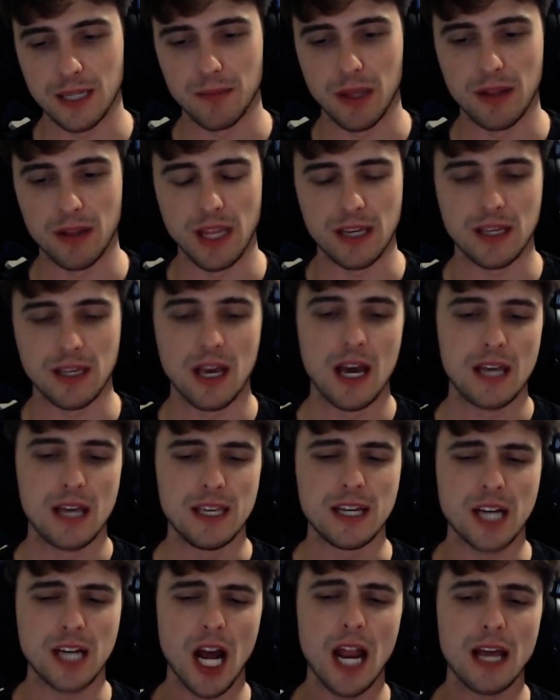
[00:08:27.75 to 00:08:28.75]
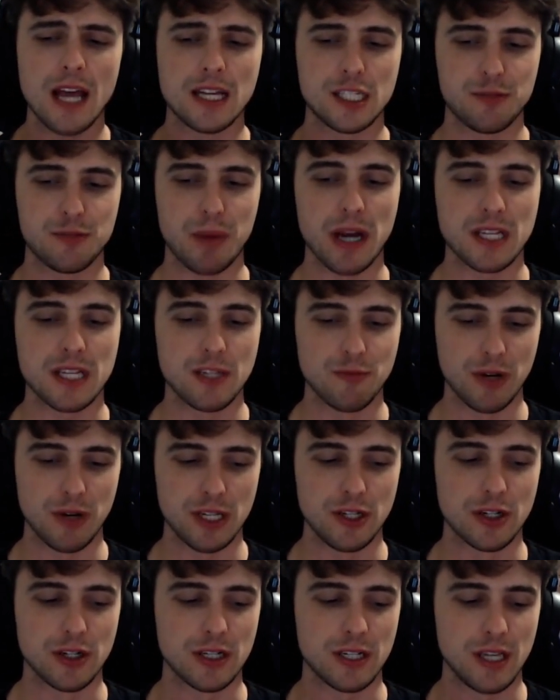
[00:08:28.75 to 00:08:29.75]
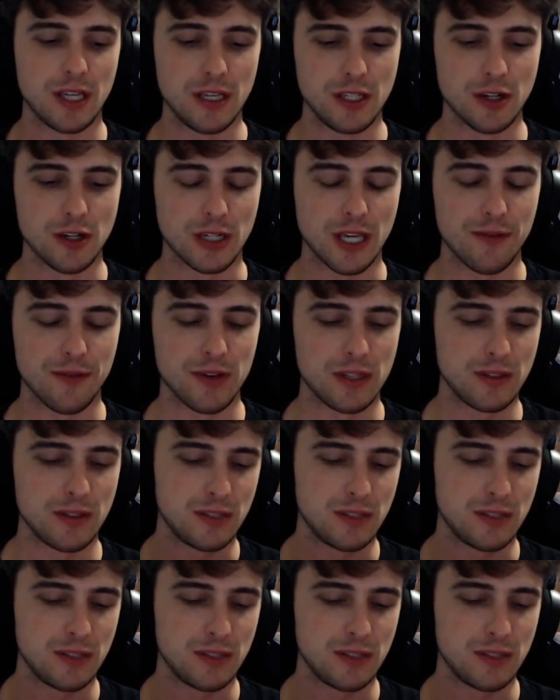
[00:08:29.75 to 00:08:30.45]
like you kind of expected what you're given.